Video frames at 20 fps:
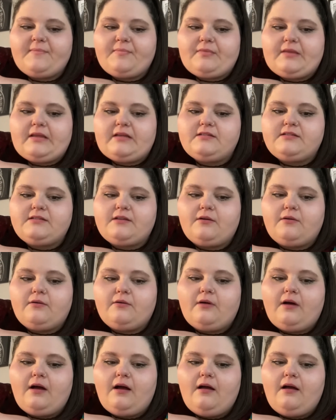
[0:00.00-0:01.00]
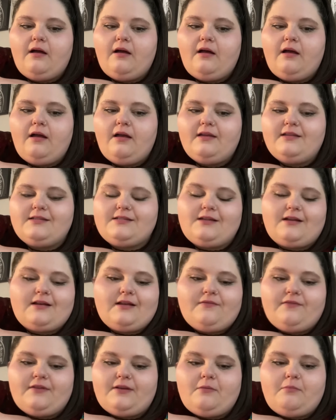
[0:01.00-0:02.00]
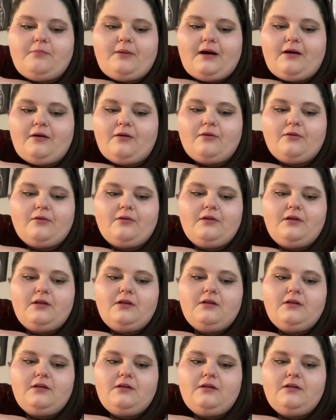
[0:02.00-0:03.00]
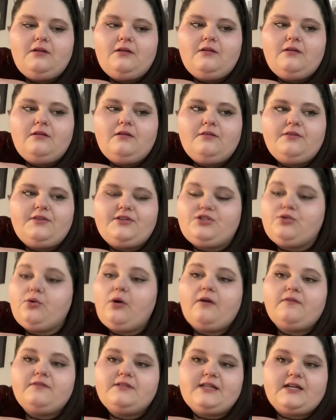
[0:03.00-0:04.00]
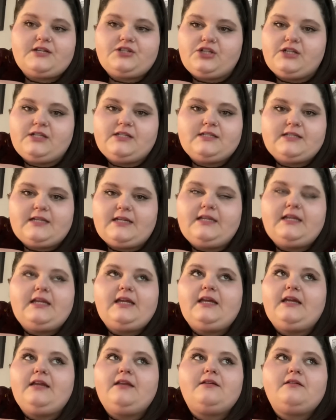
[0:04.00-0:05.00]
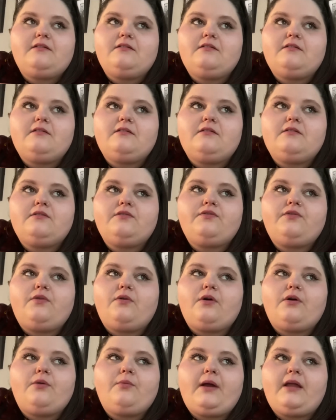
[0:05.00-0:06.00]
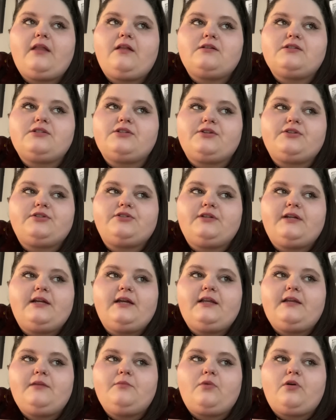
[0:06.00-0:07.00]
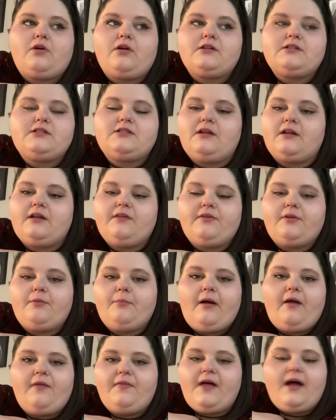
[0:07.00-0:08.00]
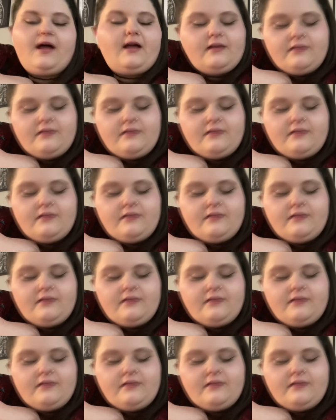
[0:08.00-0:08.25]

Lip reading: So it's not even about the 12 sessions I need for weight loss surgery anymore. It's not even about that.